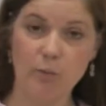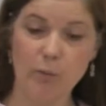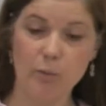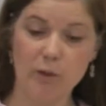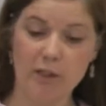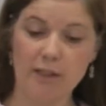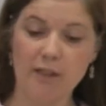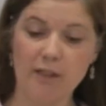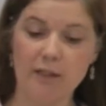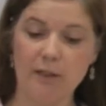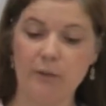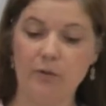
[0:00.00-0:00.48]
We
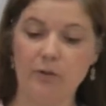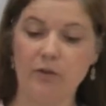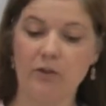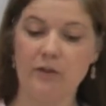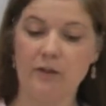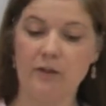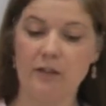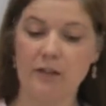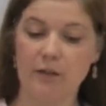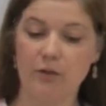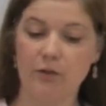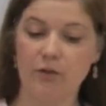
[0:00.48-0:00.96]
can go to the
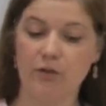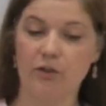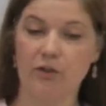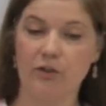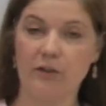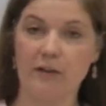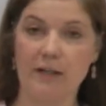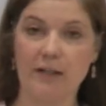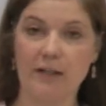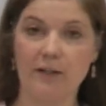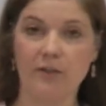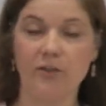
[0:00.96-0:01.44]

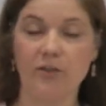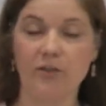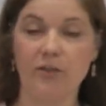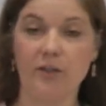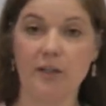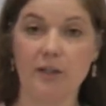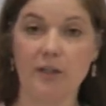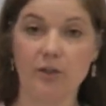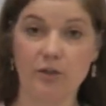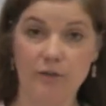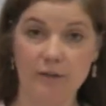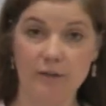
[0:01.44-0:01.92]
literature and
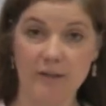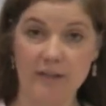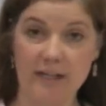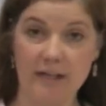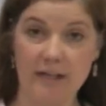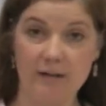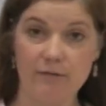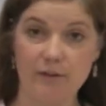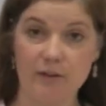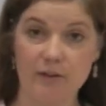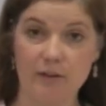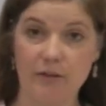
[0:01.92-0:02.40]
search for the
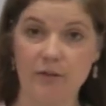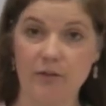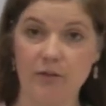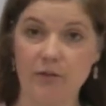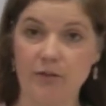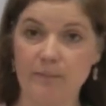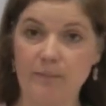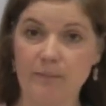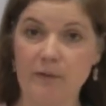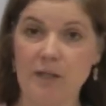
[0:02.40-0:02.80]
evidence